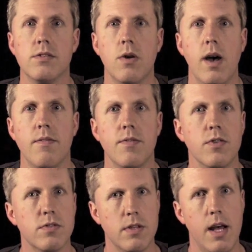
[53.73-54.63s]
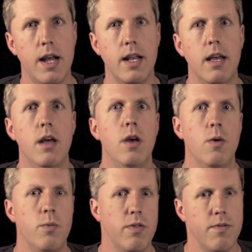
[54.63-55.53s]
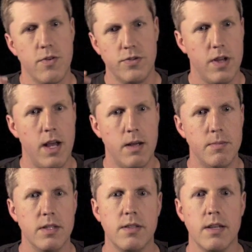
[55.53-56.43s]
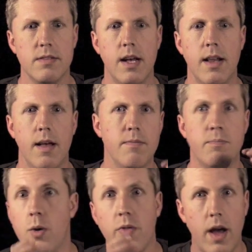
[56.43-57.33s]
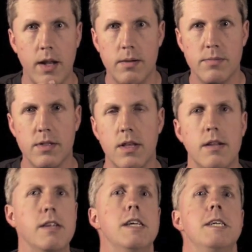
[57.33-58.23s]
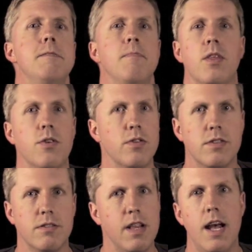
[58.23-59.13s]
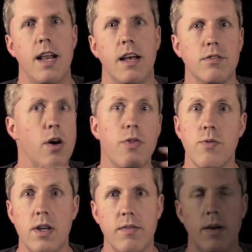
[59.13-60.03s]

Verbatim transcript: So have the first slide with the first item, the second slide have both items, and then the third slide has all three of